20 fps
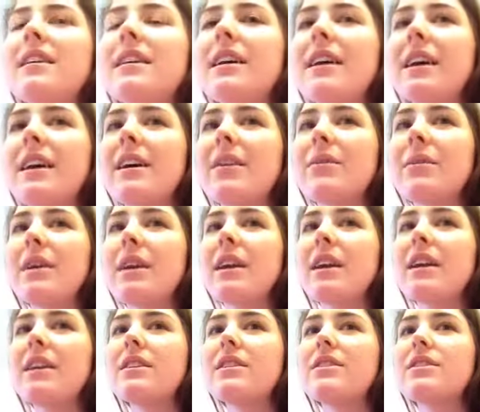And what did
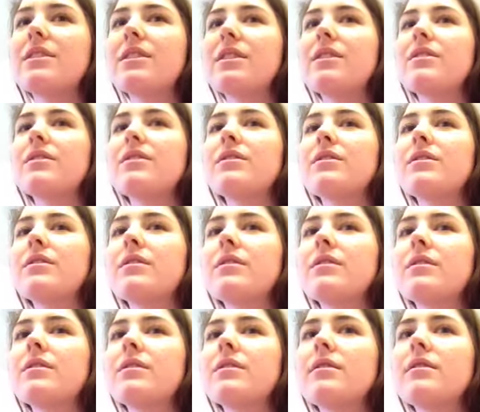I just do?
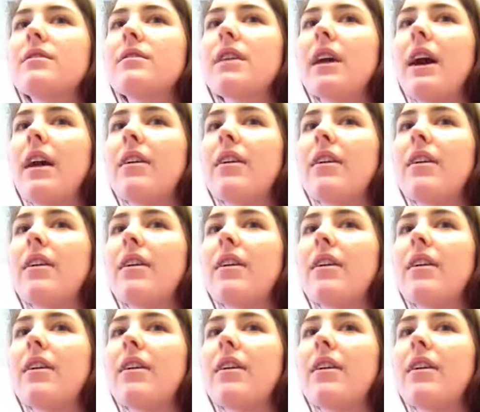I